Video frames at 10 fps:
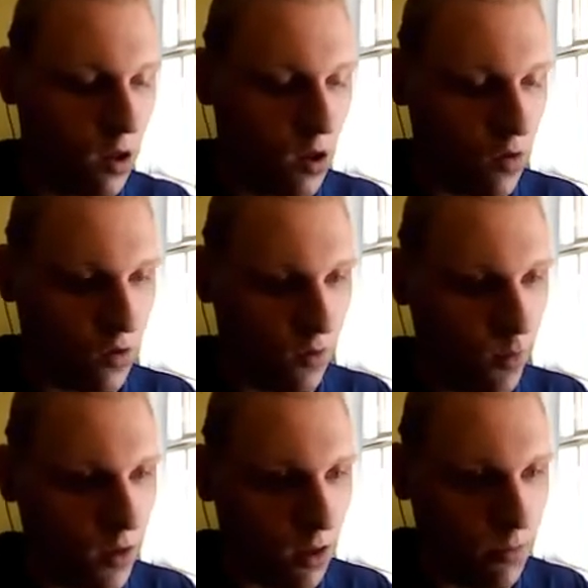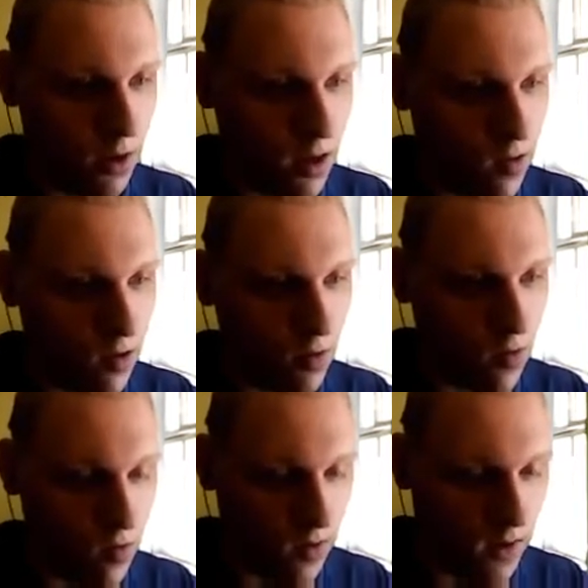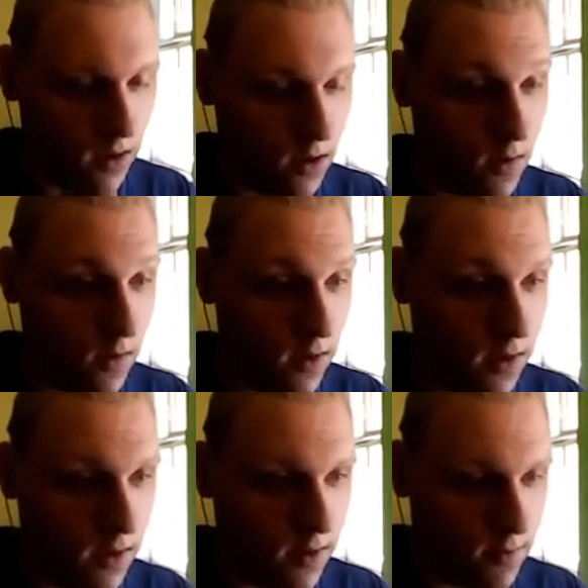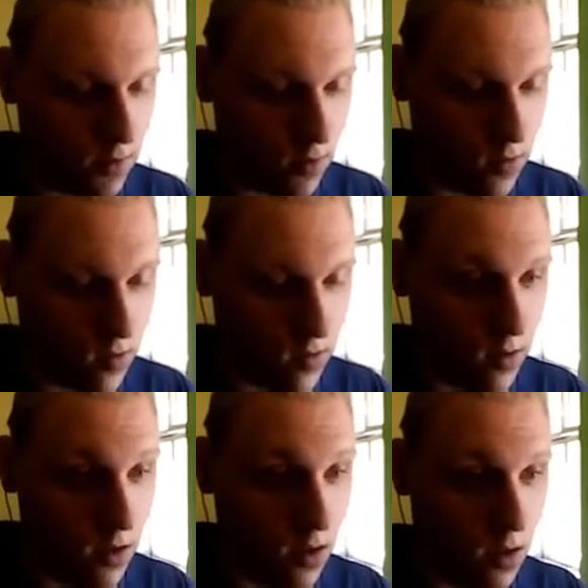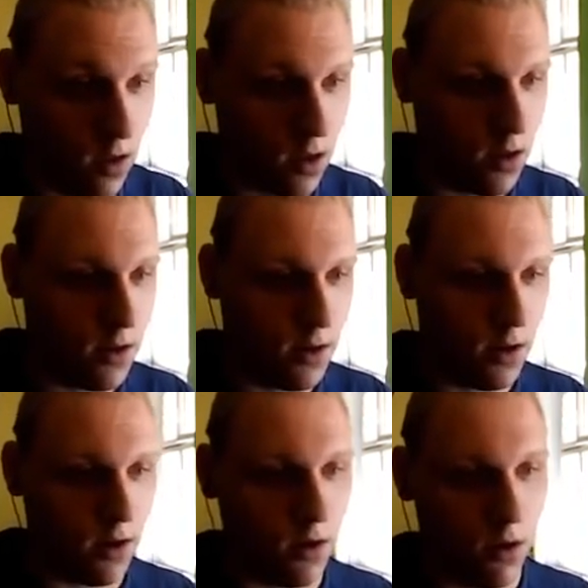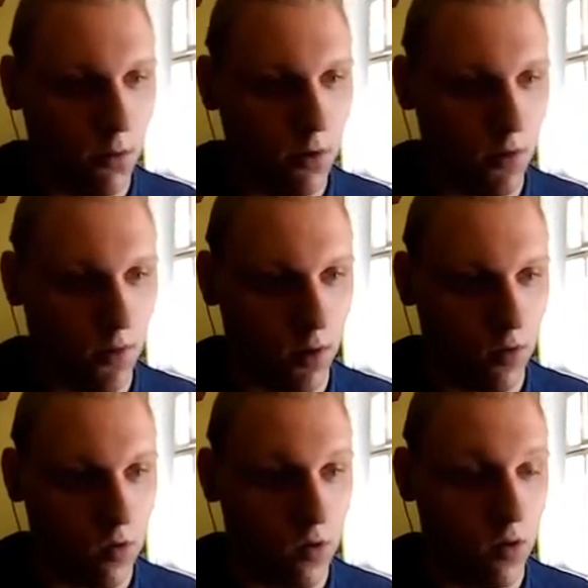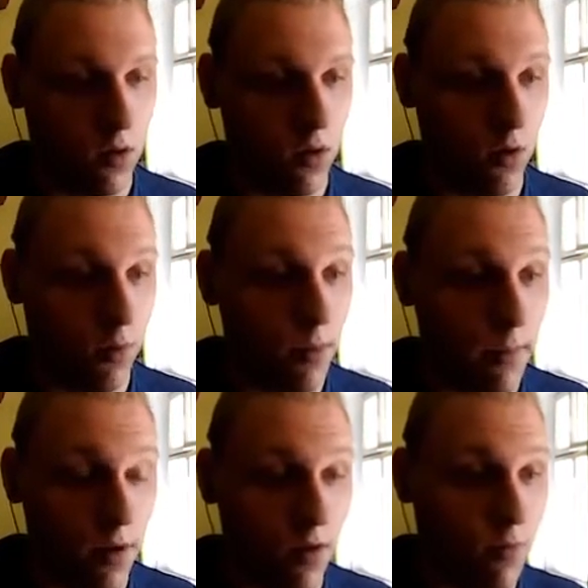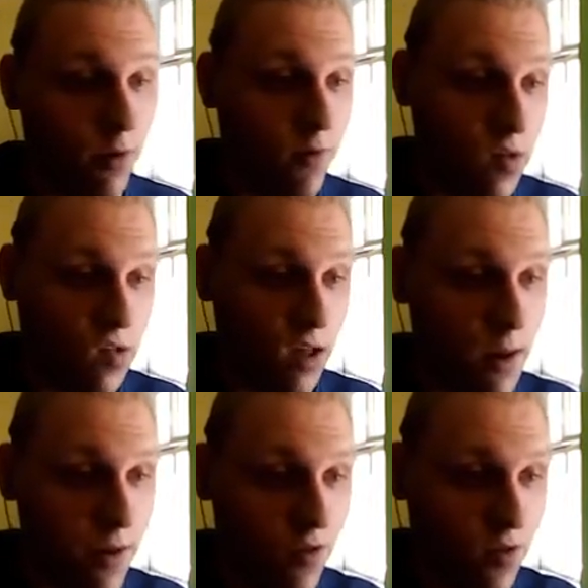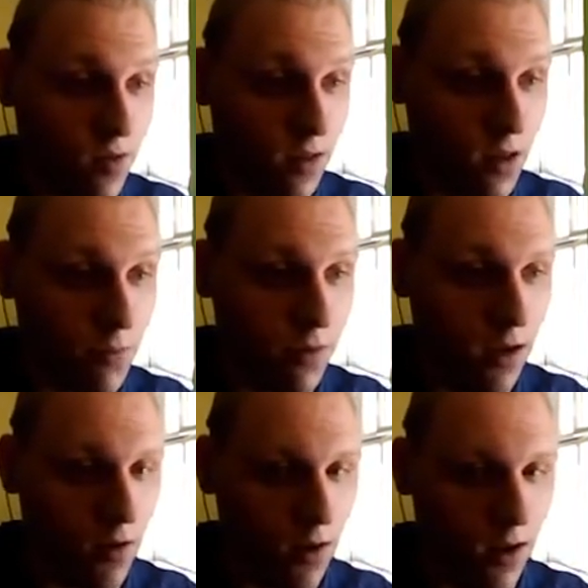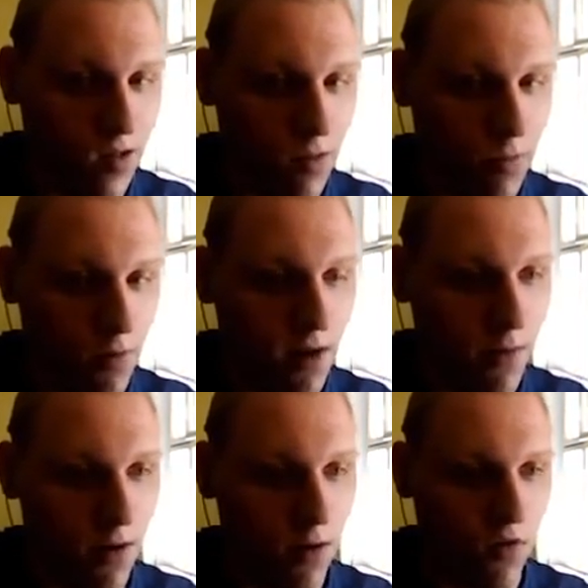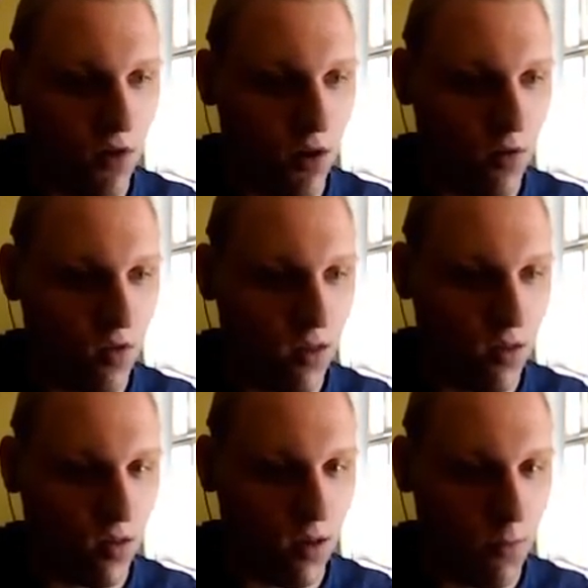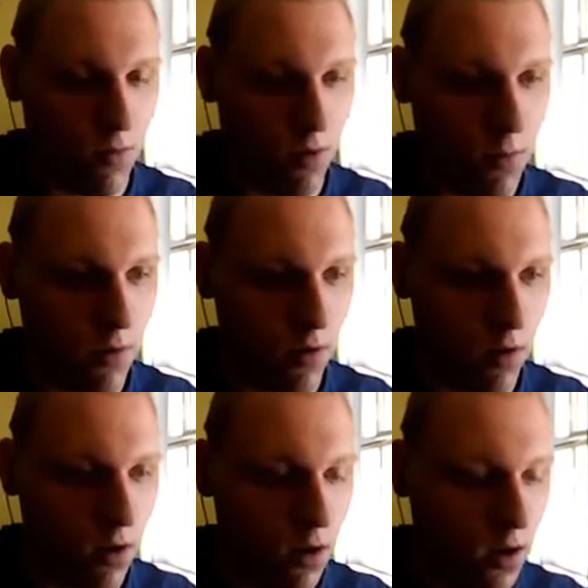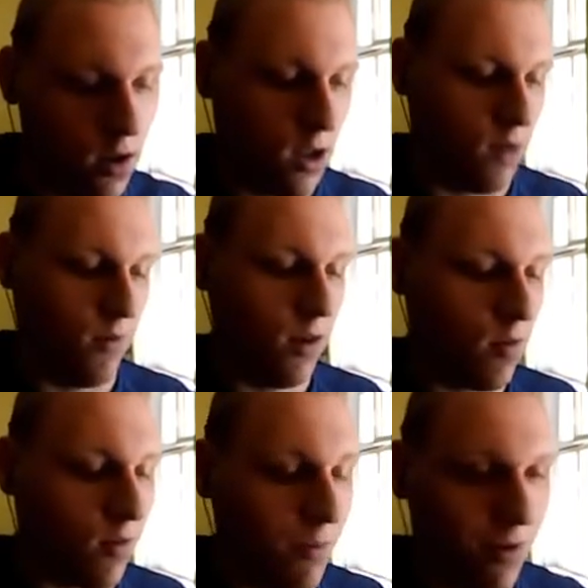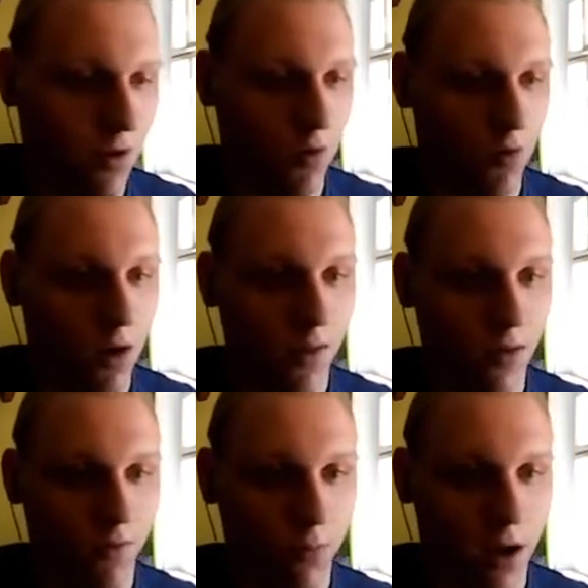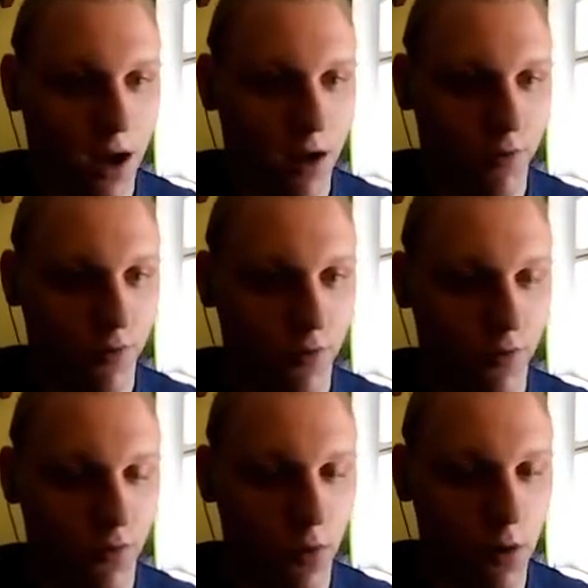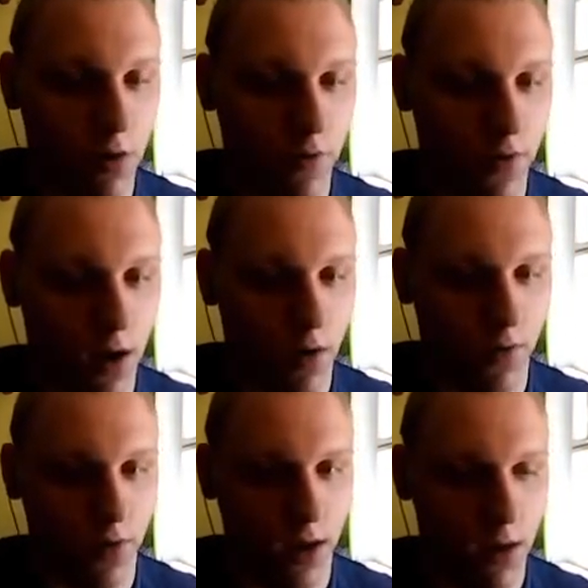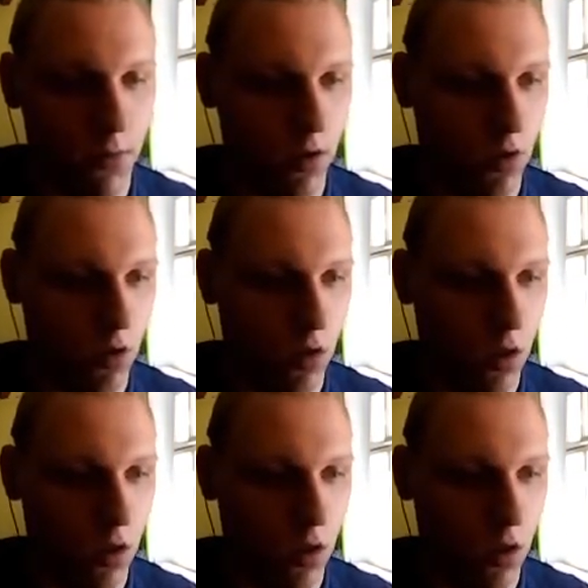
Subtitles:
So if we type in src equals in the double quotes, you remember this previously, I mentioned it up here, it's a parameter. So this is a parameter. And we need to type in the relative path from our file to the image.